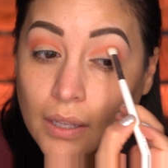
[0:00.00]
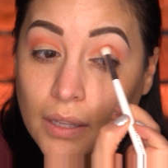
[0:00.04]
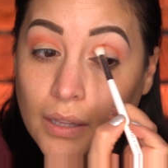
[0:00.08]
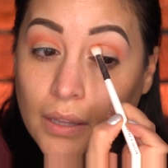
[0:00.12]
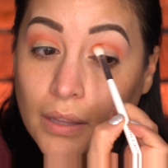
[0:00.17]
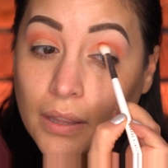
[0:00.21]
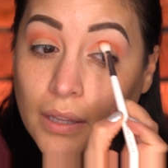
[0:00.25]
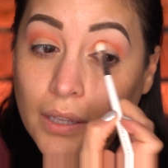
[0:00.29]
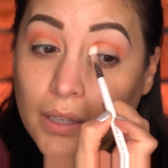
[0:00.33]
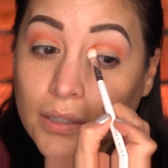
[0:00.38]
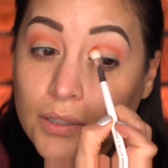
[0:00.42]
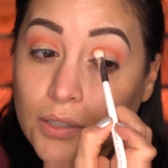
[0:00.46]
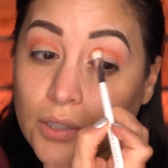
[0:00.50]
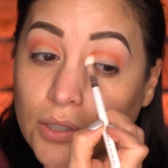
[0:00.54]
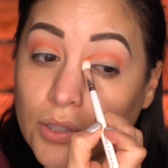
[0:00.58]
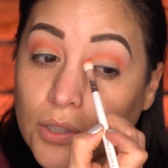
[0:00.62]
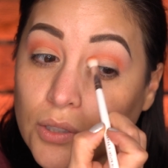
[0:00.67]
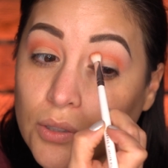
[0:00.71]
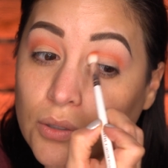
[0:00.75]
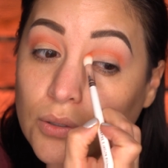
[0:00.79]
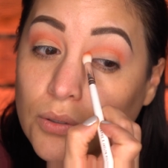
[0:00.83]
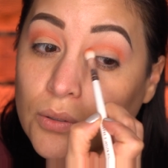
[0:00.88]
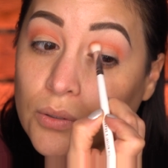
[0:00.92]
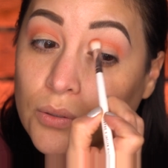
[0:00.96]
It lets
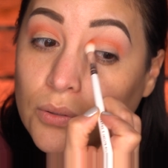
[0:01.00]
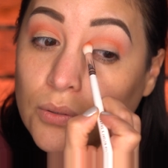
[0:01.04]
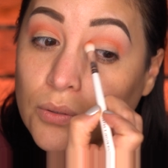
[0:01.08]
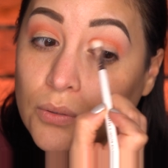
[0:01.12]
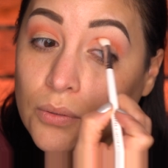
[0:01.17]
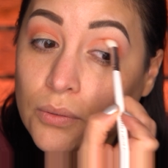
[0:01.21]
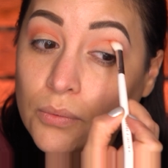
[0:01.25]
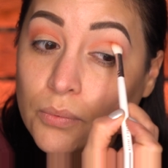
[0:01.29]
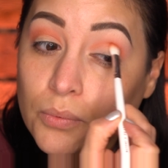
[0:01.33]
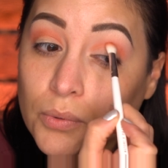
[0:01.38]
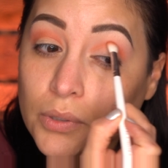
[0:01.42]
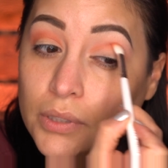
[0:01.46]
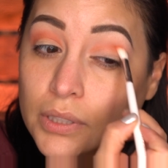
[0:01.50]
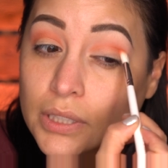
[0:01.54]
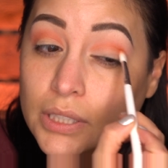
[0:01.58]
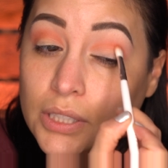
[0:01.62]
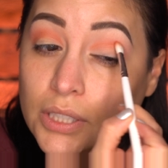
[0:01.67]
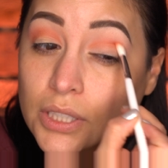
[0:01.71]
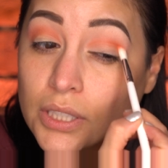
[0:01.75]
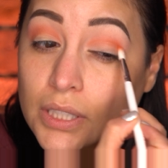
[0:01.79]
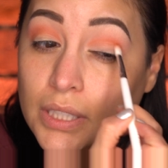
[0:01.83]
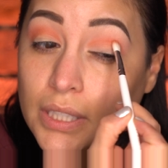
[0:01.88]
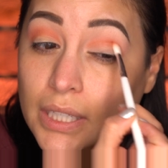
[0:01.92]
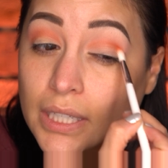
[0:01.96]
you really
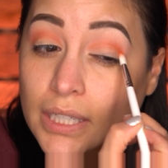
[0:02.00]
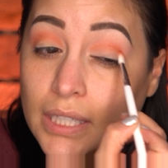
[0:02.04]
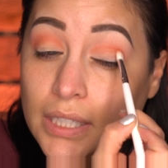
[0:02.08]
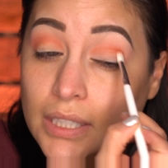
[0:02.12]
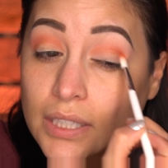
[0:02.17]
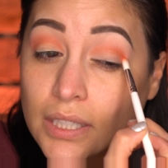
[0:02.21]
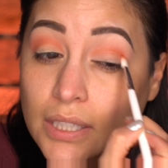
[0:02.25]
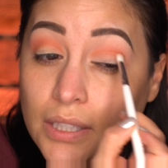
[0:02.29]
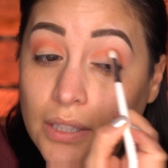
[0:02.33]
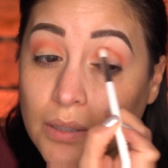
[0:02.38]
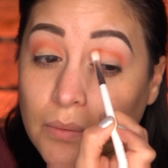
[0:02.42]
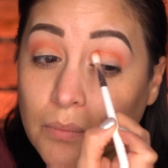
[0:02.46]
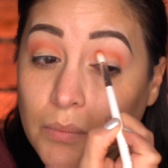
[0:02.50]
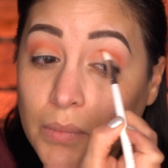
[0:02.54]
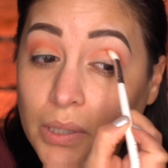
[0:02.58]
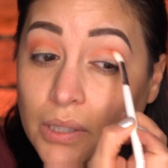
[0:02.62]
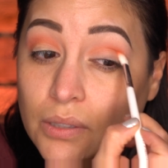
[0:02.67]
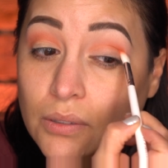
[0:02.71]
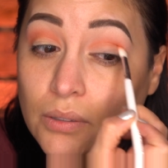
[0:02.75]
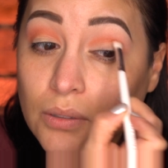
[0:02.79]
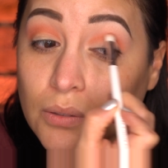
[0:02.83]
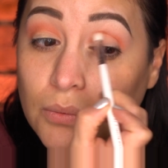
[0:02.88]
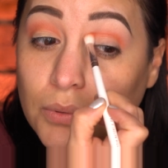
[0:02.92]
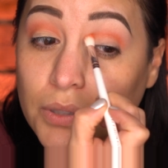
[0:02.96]
just get into the
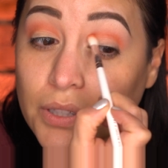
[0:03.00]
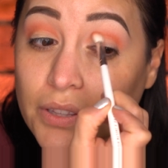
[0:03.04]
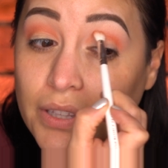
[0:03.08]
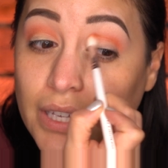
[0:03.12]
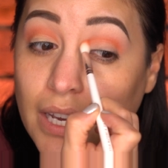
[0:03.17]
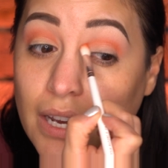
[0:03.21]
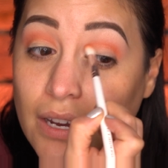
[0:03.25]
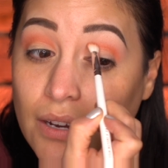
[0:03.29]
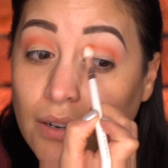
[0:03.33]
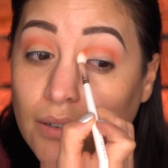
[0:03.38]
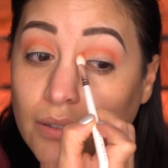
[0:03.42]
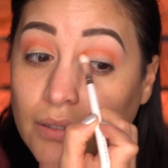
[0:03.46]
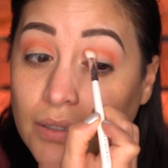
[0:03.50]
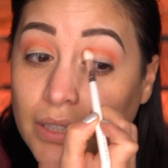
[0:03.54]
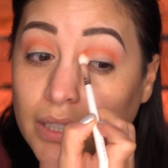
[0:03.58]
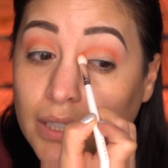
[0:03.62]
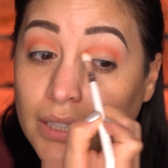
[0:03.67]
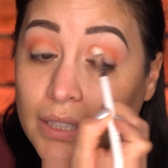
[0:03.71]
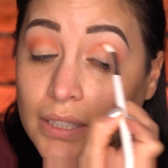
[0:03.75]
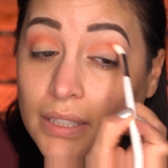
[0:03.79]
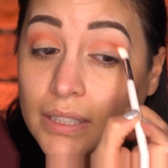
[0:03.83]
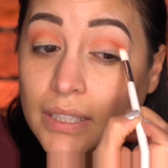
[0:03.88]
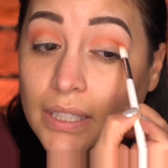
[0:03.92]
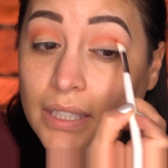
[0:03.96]
middle without
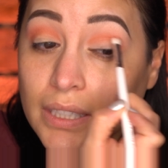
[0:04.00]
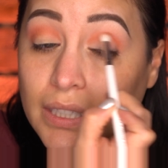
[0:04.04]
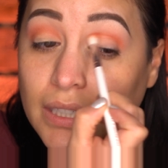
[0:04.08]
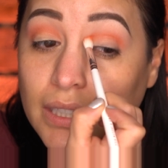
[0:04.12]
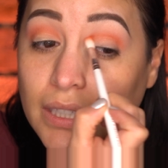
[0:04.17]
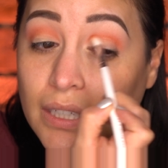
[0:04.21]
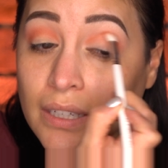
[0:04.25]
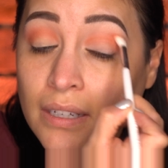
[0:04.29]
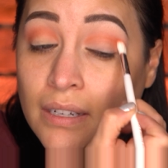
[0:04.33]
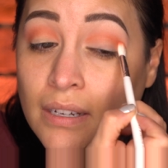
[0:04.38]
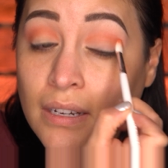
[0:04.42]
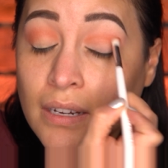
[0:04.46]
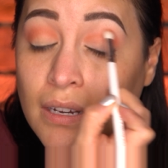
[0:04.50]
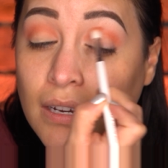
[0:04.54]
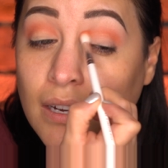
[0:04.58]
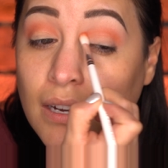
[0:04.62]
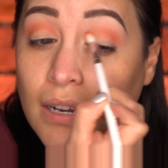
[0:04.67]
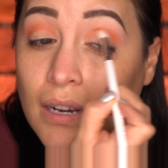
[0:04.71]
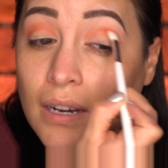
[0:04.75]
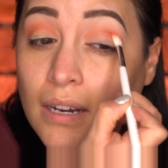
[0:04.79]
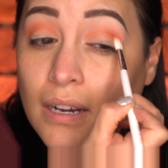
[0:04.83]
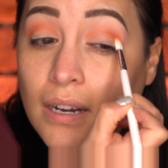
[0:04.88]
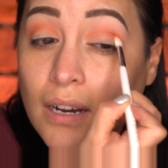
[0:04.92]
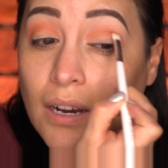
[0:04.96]
it getting
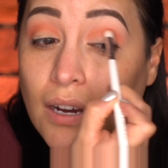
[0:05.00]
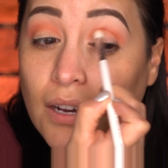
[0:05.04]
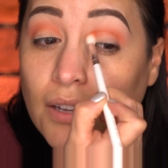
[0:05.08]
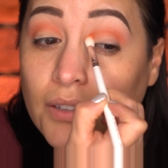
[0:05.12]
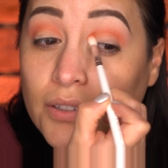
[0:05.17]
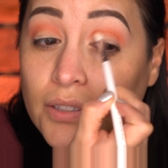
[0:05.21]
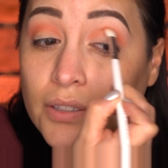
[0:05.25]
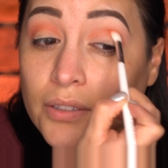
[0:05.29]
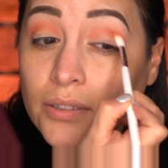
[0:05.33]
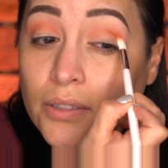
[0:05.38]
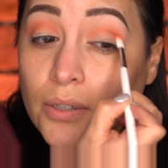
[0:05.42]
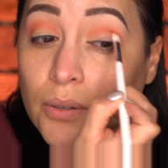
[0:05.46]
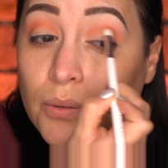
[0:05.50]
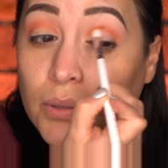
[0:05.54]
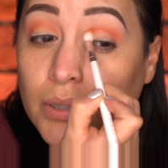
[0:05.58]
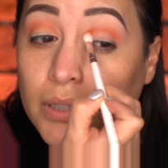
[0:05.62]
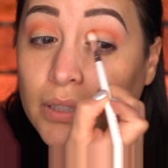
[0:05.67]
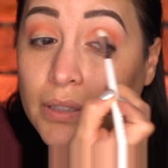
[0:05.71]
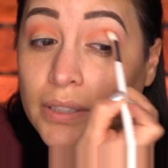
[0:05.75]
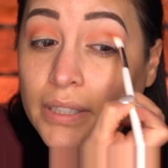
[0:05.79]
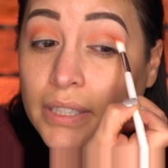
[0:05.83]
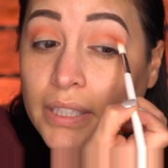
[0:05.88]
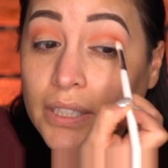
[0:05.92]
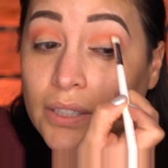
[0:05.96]
on the
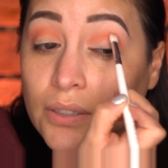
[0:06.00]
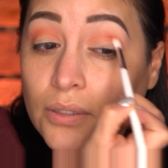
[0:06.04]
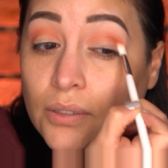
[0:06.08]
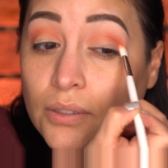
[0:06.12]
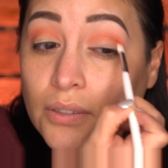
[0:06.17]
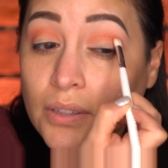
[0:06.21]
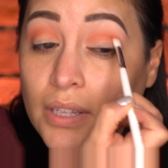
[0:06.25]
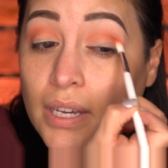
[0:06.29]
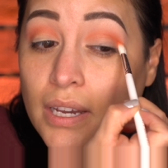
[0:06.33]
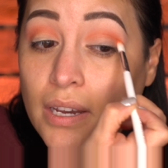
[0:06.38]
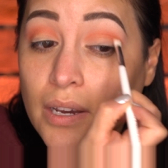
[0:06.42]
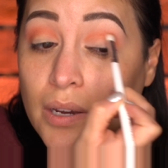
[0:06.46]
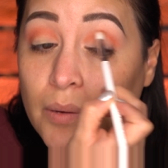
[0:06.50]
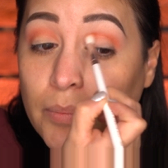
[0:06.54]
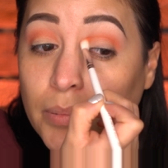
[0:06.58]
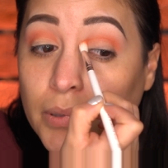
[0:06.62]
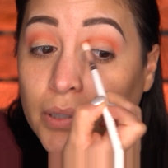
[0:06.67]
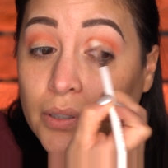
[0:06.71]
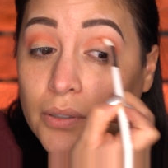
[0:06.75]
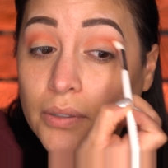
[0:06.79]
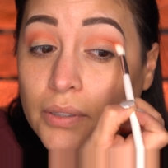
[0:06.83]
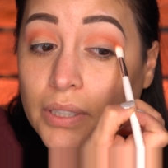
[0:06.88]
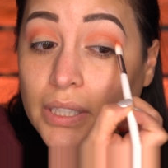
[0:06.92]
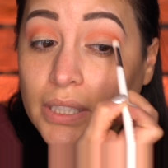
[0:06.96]
lower lid or the
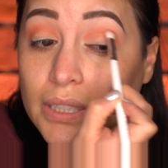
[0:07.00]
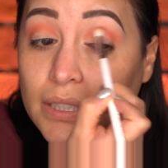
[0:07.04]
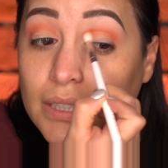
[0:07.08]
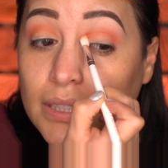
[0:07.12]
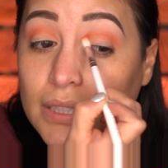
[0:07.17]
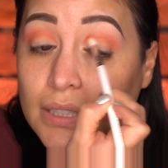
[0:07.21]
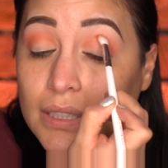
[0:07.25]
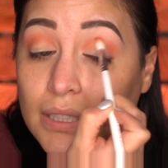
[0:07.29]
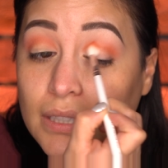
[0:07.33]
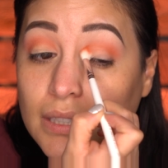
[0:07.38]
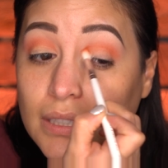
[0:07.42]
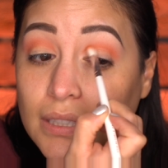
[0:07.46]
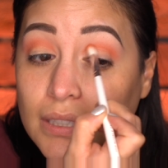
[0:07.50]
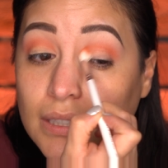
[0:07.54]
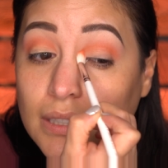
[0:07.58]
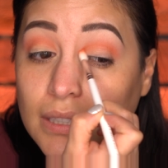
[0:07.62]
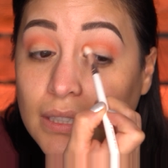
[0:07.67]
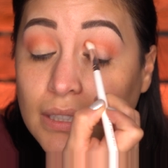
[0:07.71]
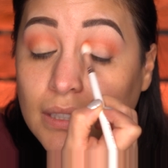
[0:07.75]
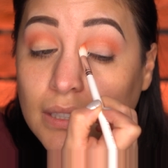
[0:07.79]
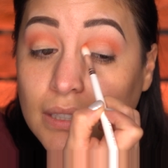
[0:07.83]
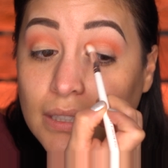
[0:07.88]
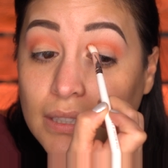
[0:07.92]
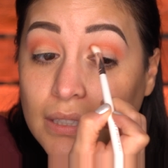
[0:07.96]
upper crease.
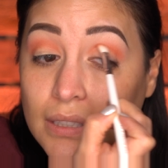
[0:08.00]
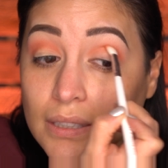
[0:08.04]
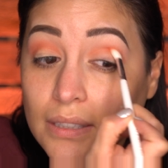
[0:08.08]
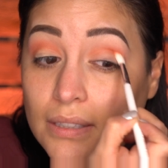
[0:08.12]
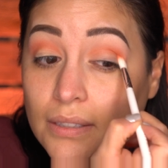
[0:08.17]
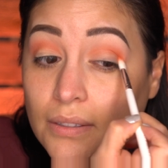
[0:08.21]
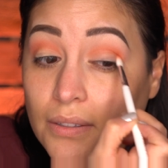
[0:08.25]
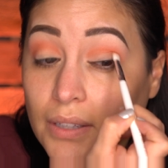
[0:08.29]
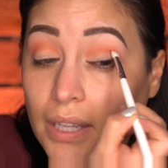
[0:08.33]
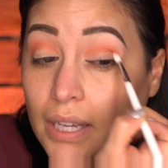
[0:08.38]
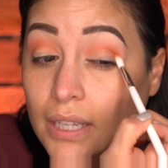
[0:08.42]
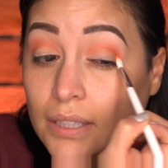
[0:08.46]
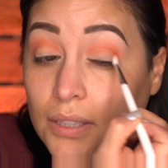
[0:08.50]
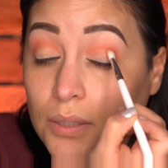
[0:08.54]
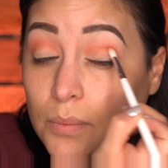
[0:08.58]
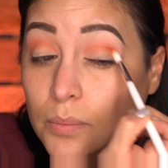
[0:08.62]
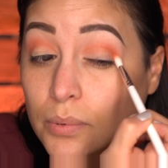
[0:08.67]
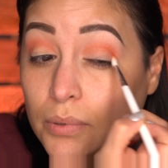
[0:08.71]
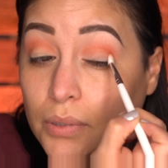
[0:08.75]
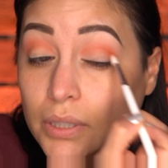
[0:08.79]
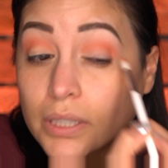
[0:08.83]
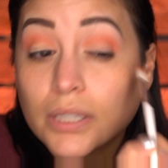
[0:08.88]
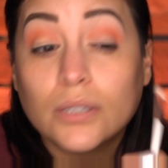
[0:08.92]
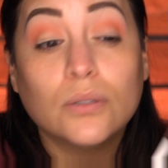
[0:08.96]
So that's
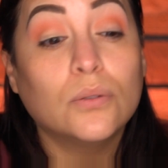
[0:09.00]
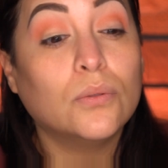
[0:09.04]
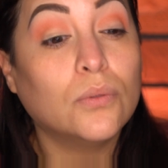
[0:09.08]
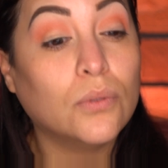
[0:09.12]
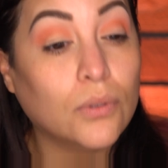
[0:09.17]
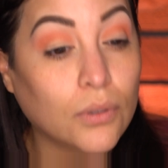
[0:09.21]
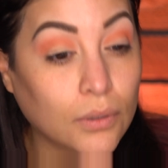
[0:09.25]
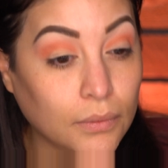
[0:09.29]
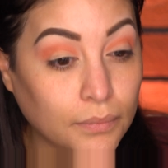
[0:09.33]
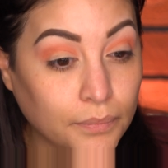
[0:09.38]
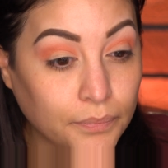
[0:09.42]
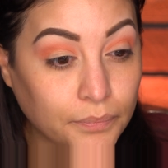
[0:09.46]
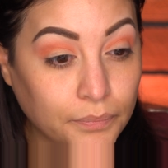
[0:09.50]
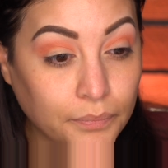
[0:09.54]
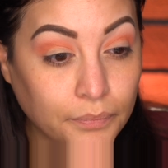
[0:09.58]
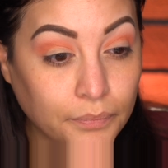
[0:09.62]
pretty cool.